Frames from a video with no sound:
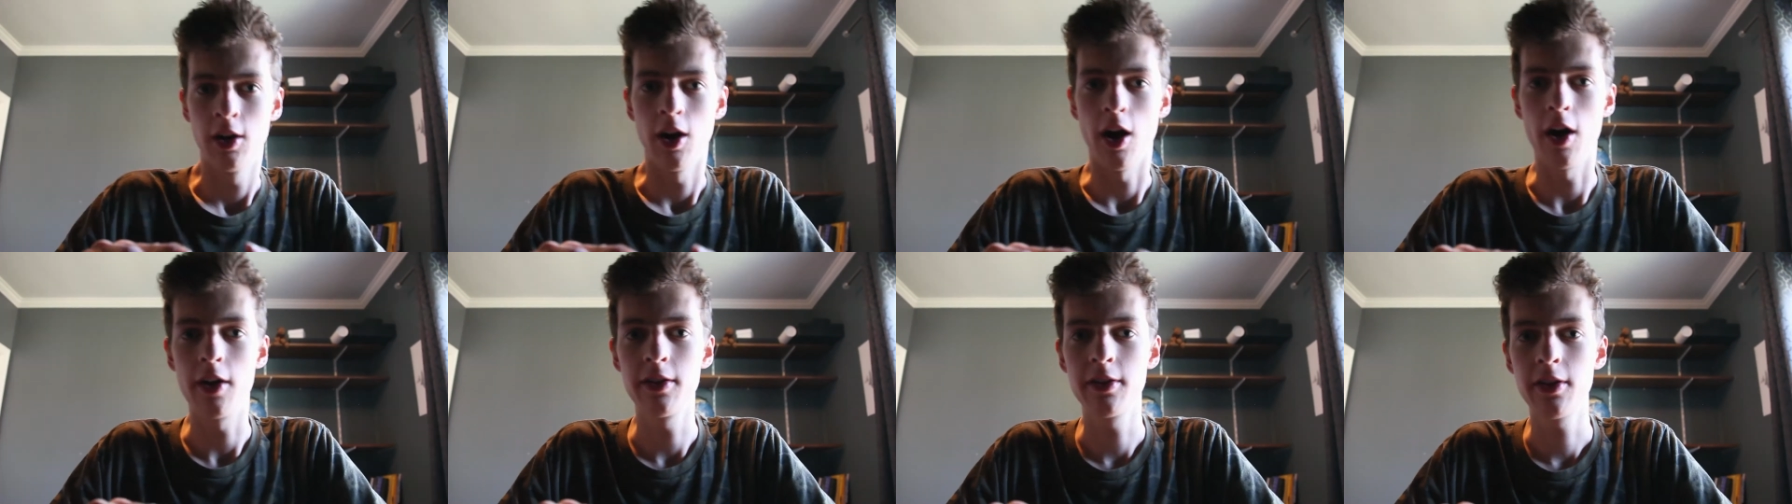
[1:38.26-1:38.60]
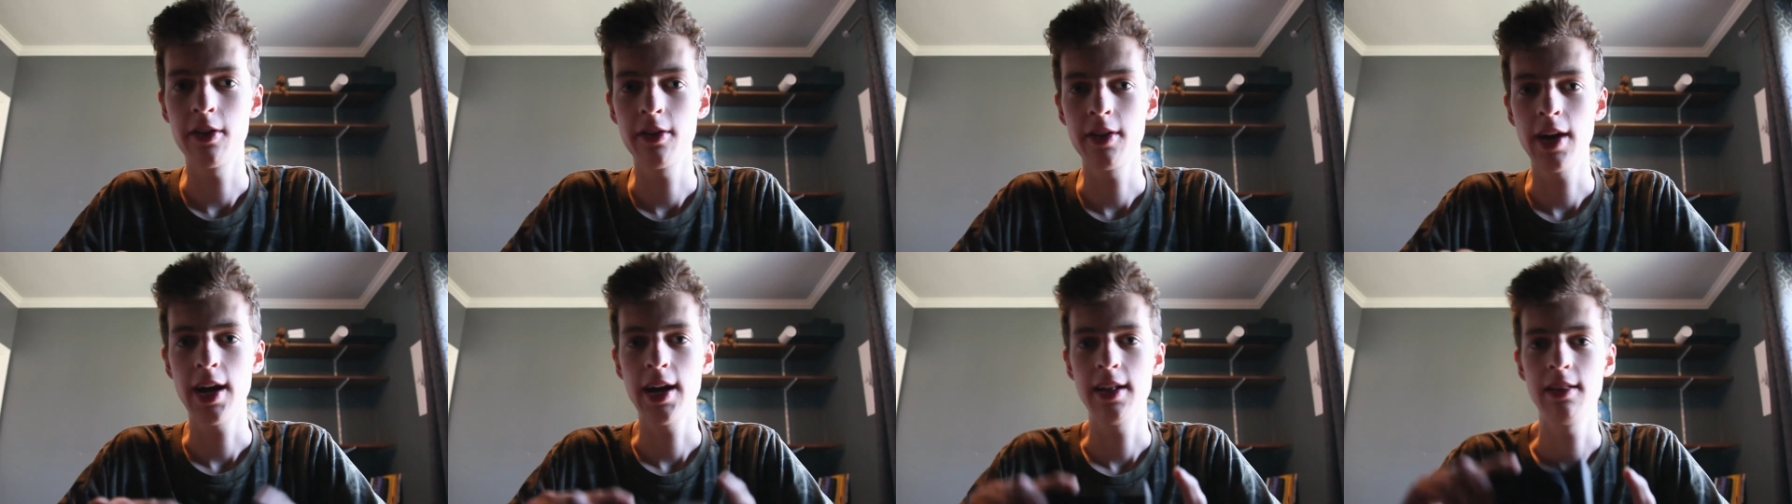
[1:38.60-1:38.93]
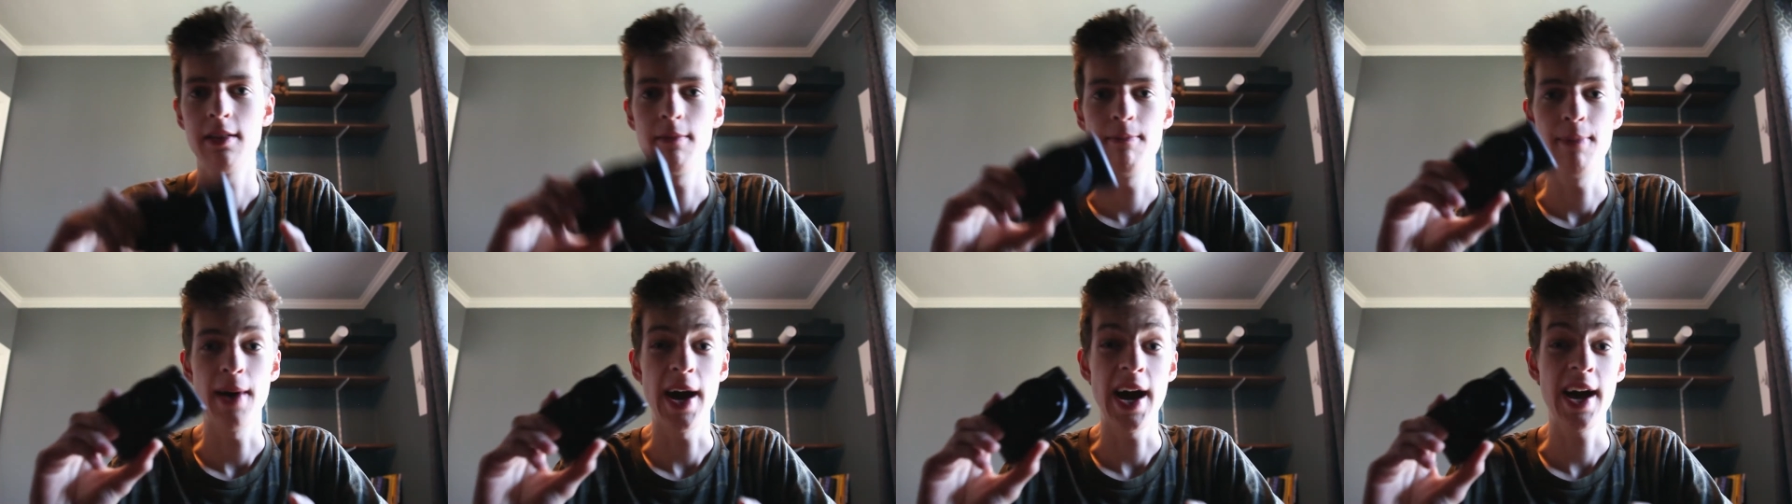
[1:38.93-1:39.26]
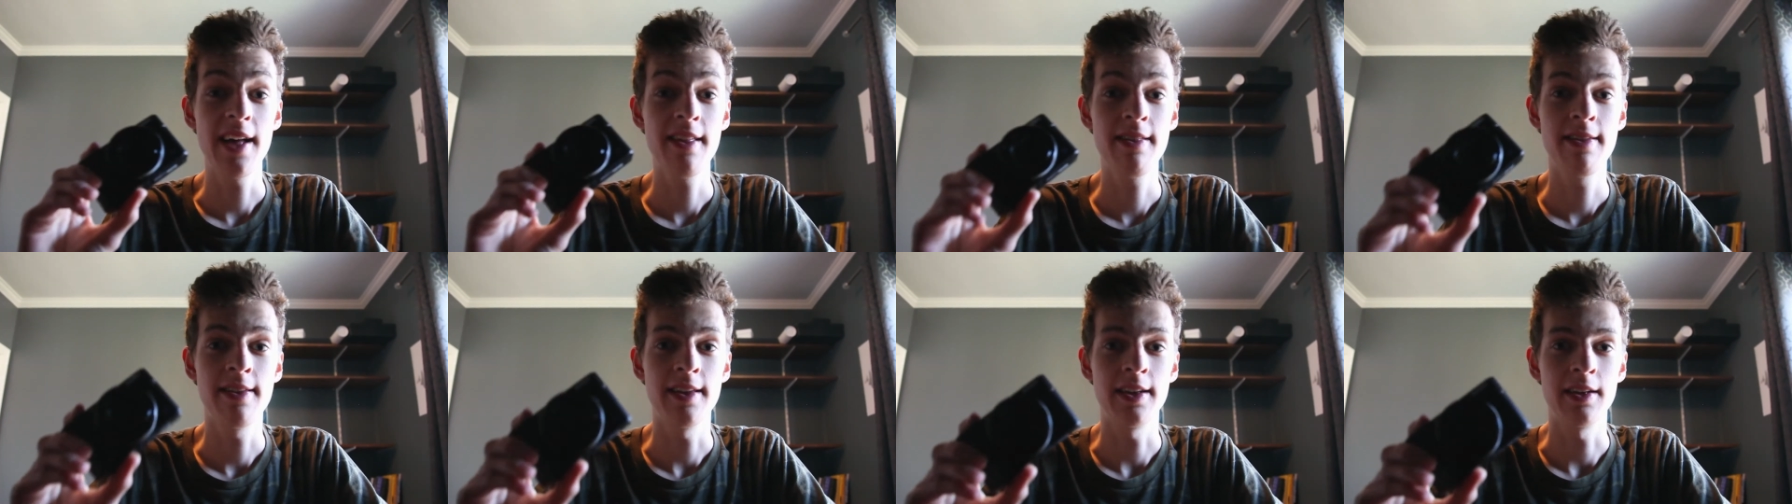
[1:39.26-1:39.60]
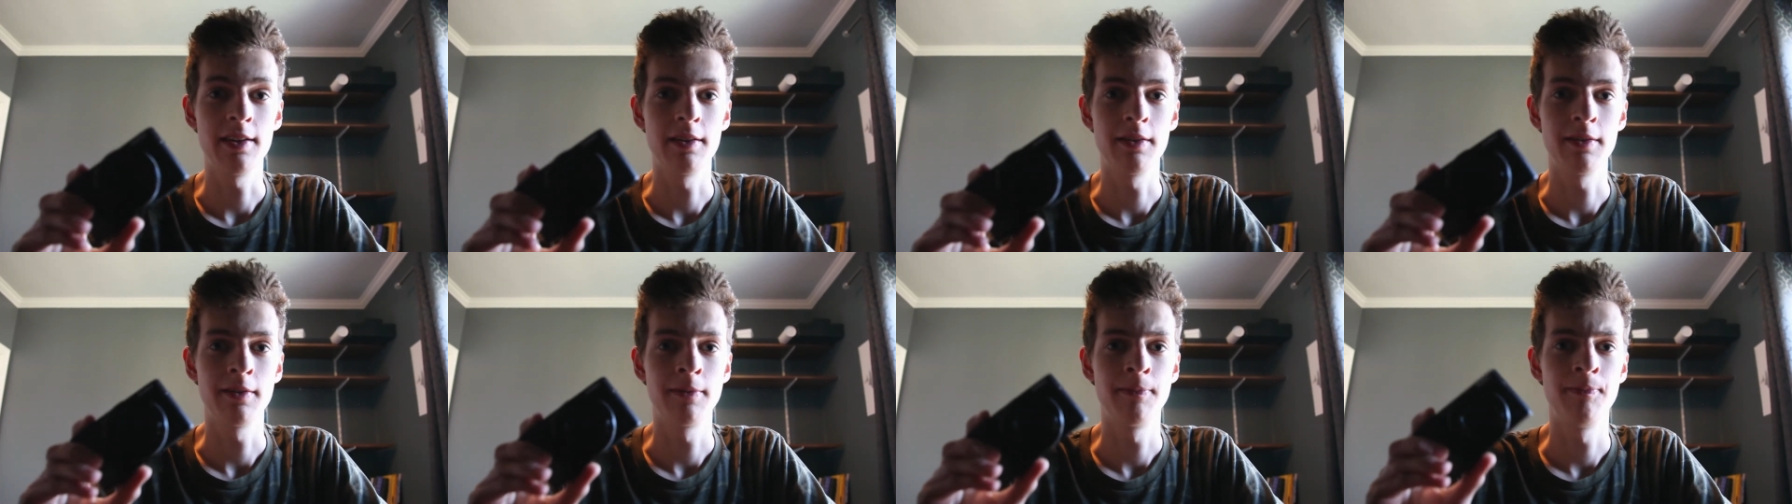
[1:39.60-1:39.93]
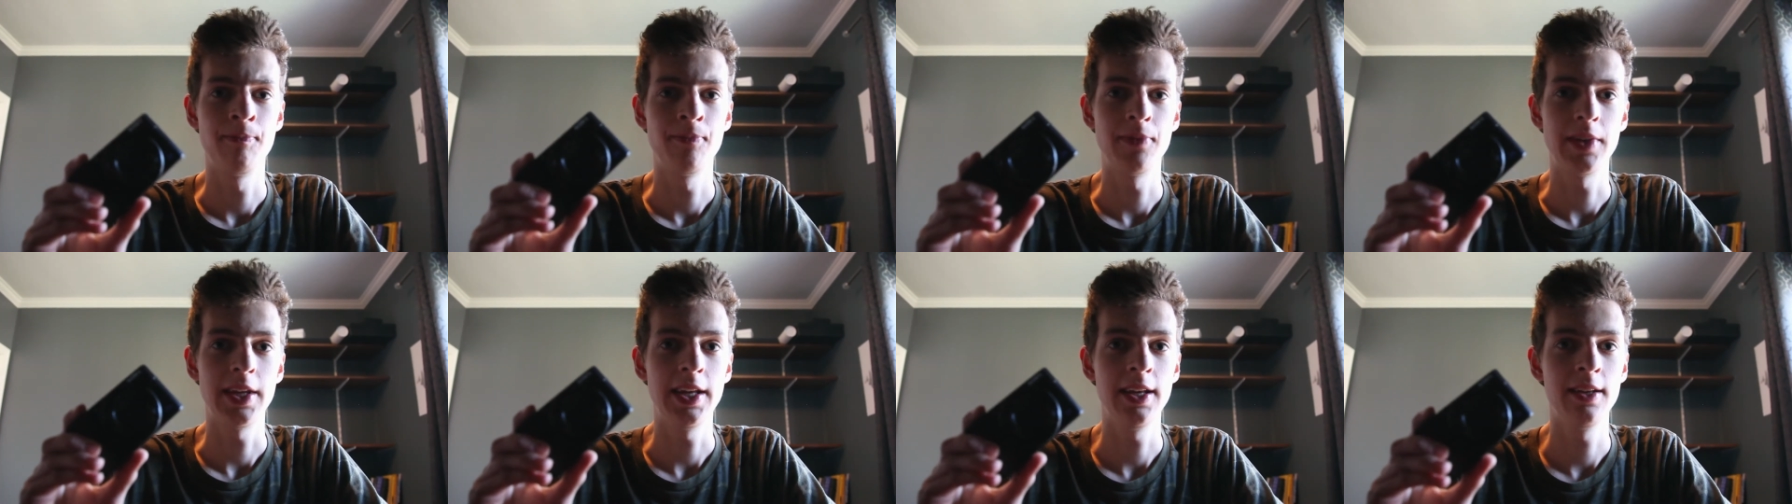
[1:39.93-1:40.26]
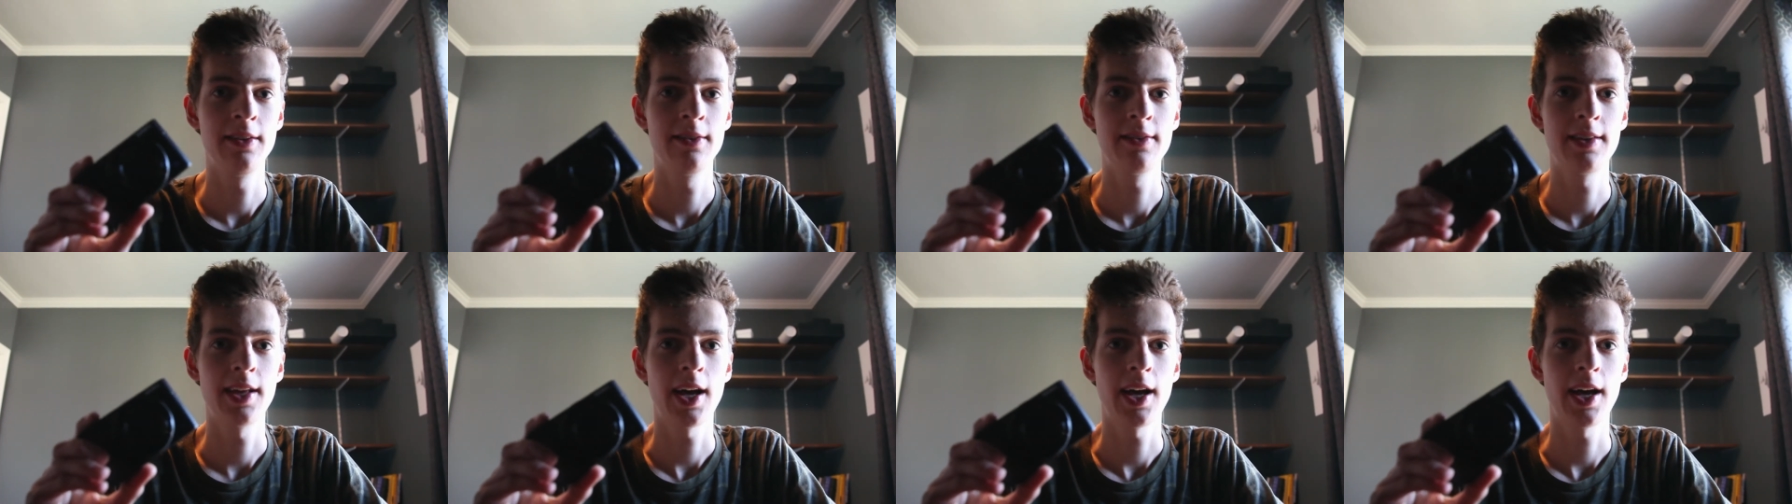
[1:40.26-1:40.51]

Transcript: On the other hand, the bad thing is